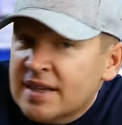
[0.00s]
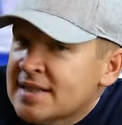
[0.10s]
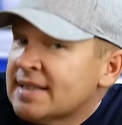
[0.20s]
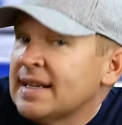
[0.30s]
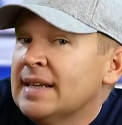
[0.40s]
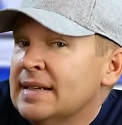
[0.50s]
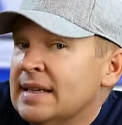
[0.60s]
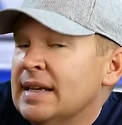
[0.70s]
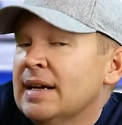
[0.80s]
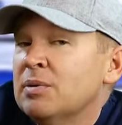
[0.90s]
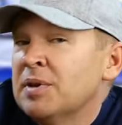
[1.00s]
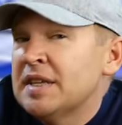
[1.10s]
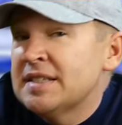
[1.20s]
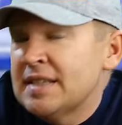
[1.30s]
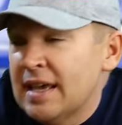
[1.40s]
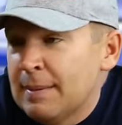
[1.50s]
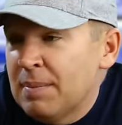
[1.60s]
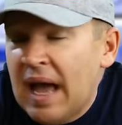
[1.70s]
excited to get out with this thing.